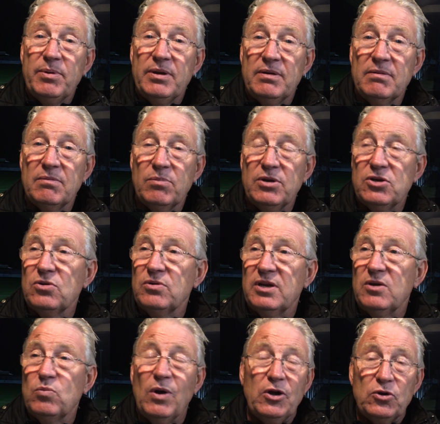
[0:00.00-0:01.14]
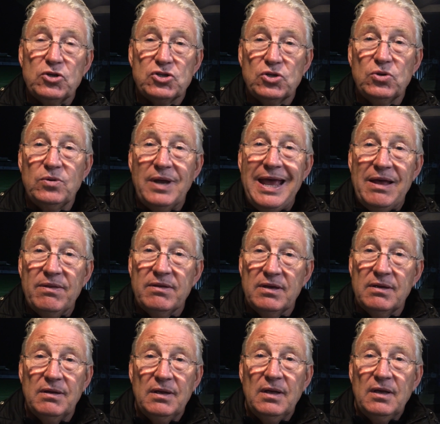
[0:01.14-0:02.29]
we do need 1 or 2 now
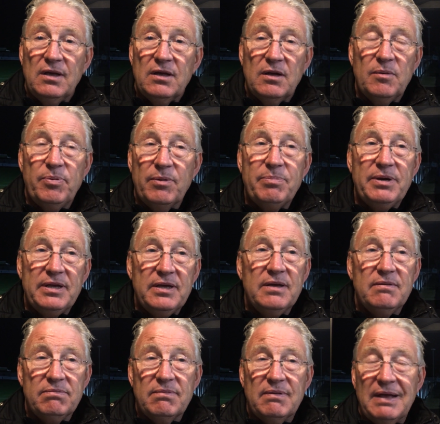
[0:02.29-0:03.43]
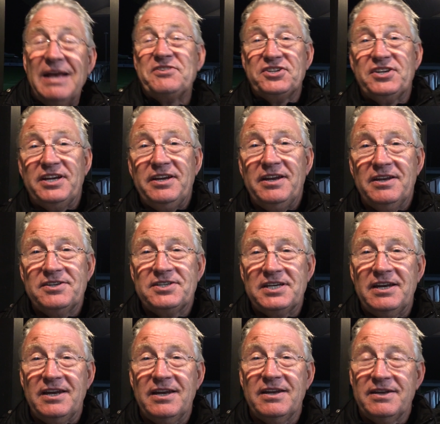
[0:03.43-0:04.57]
that probably has seen
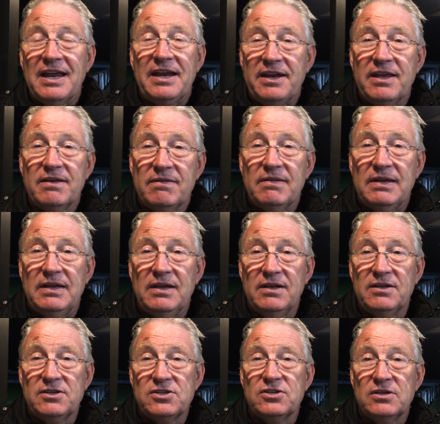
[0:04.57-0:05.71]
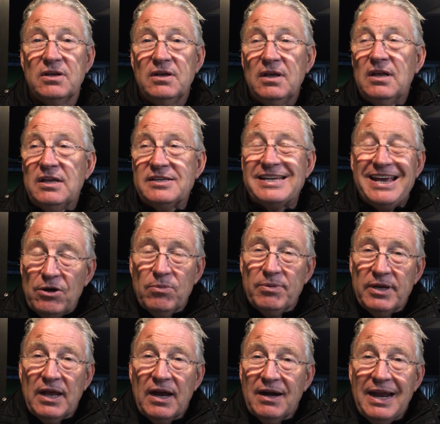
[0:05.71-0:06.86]
it and done it to help
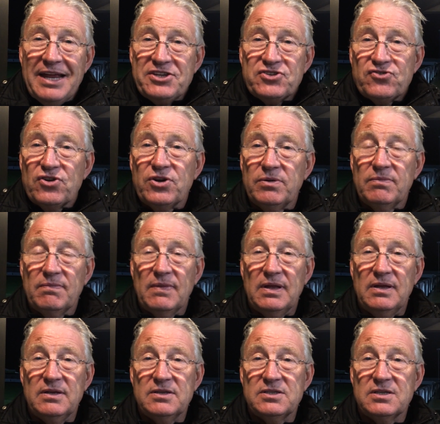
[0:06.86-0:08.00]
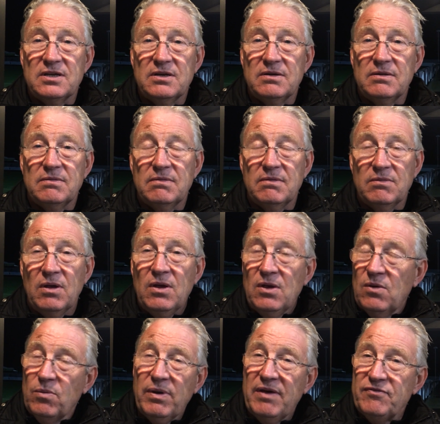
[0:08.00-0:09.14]
the young lads through. So
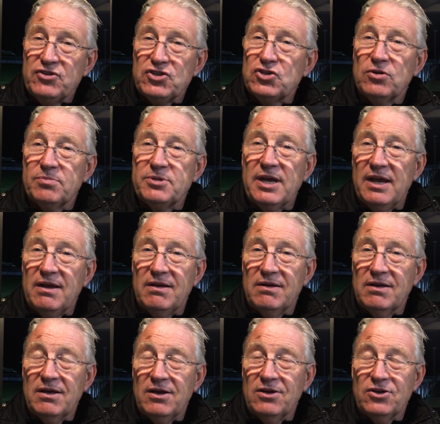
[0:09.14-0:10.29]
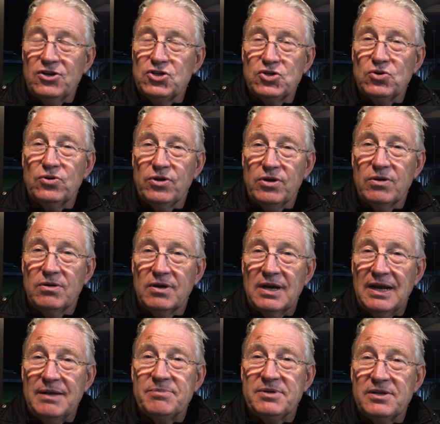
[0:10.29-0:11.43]
we haven't stopped yet. I can assure you, the
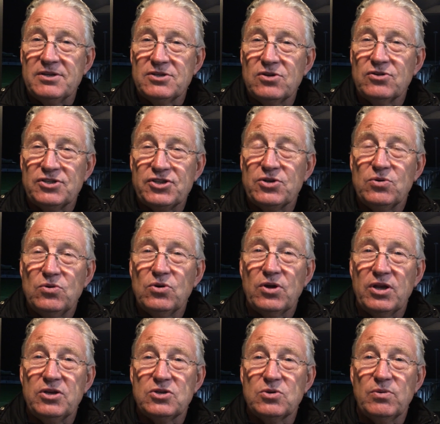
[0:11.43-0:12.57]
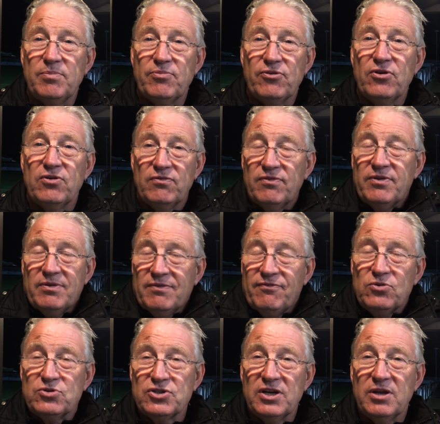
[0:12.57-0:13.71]
club is still looking to improve, and
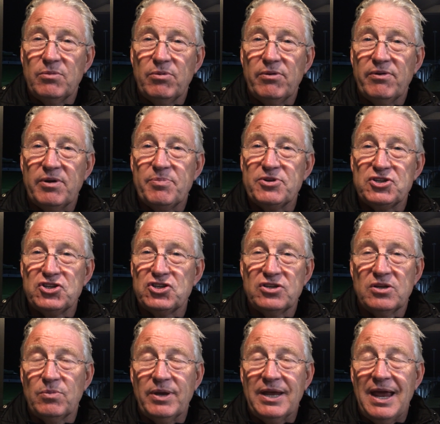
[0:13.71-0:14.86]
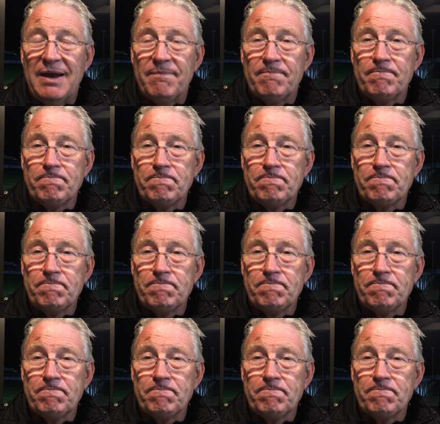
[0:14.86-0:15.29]
fortunately we're in a position that we can.